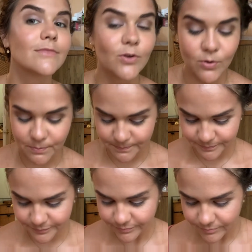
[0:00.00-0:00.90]
Cool.
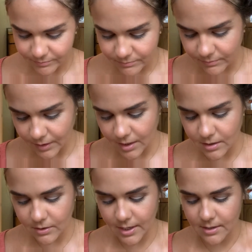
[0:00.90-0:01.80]

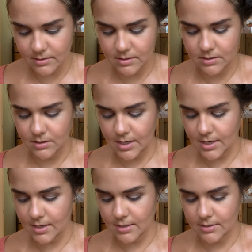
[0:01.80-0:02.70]
Okay, so
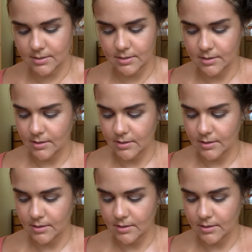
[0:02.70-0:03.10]
next